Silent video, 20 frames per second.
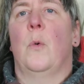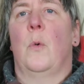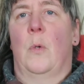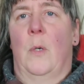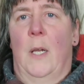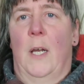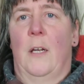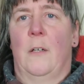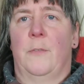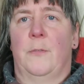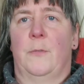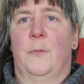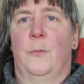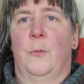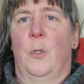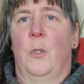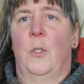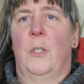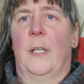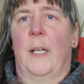craft
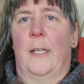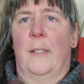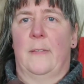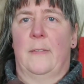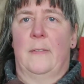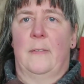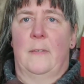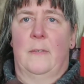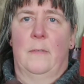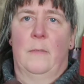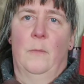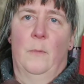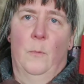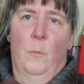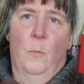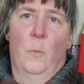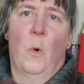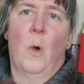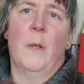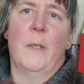work as
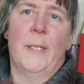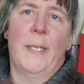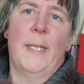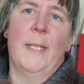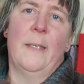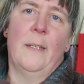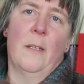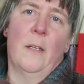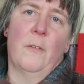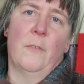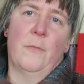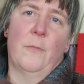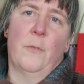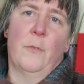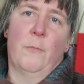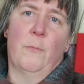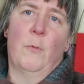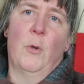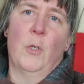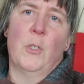one
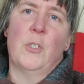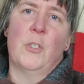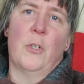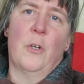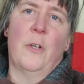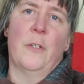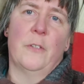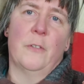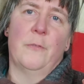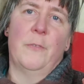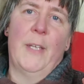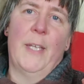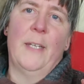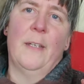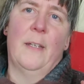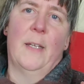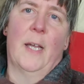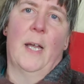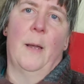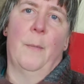choice of
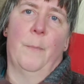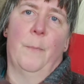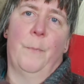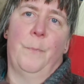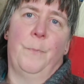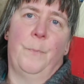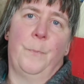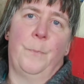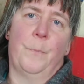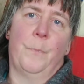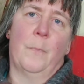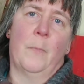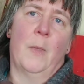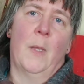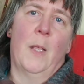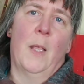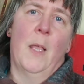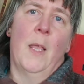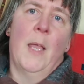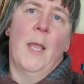income,
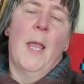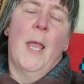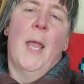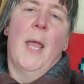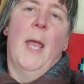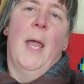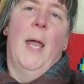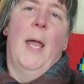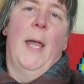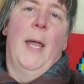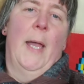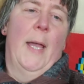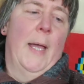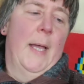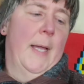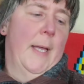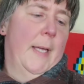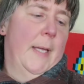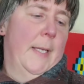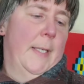
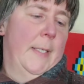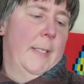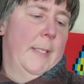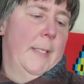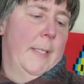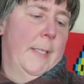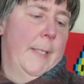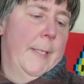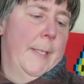and